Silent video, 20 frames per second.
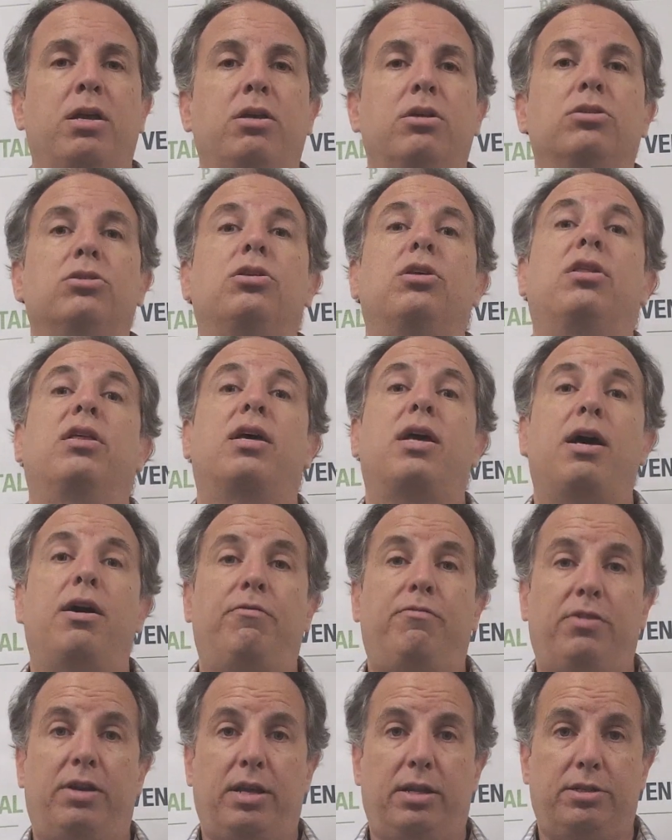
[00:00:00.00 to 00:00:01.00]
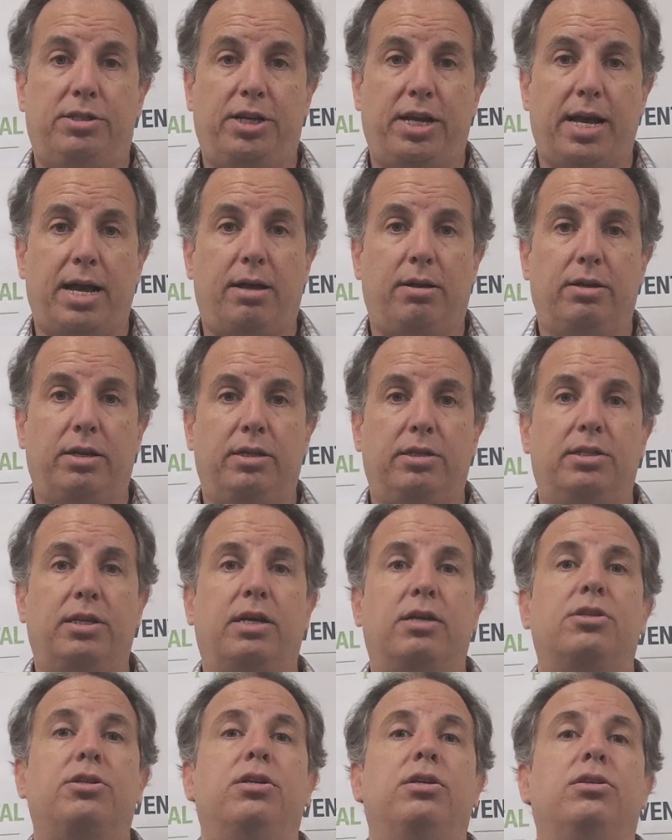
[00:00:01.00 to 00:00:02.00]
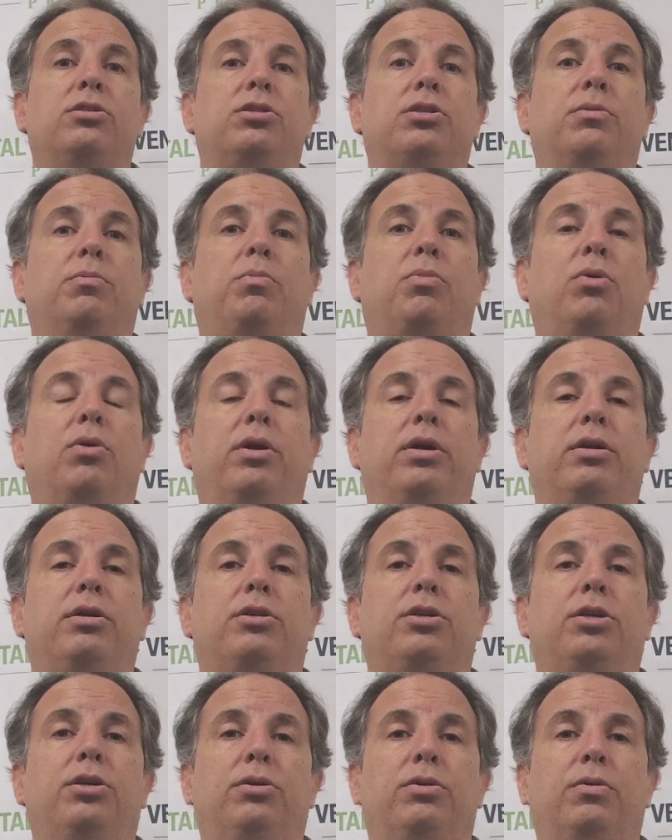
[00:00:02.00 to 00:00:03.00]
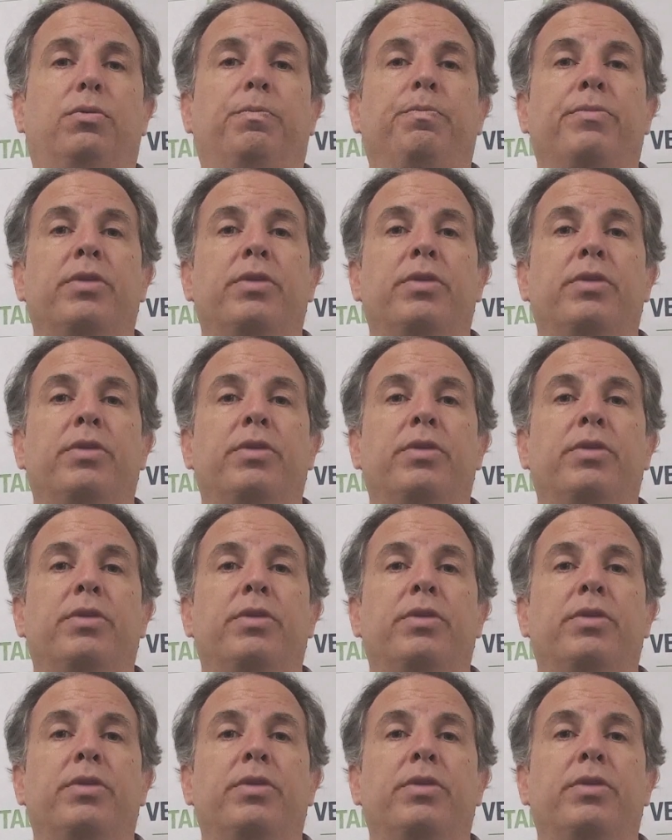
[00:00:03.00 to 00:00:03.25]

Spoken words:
So the confidentiality section is important too.